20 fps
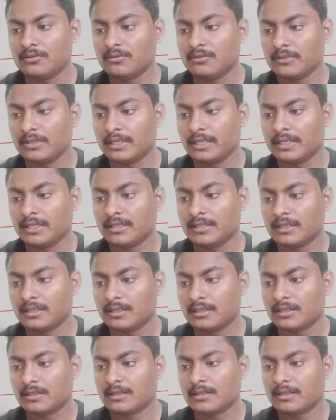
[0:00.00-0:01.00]
OK.
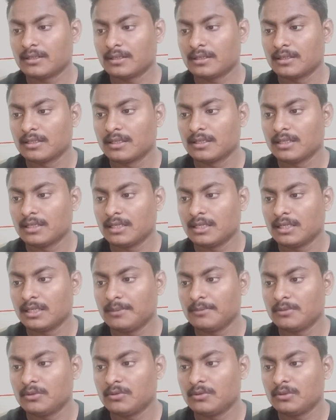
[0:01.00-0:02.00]

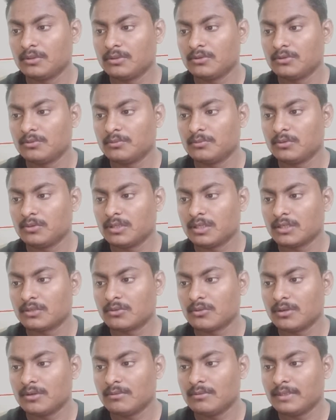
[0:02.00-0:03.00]
I'm going to put a
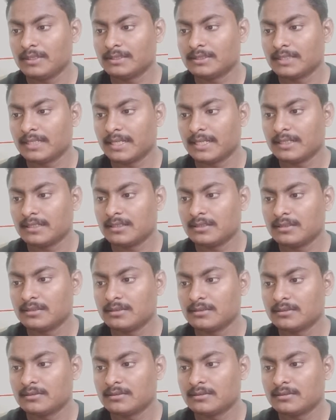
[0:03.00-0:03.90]
12 in center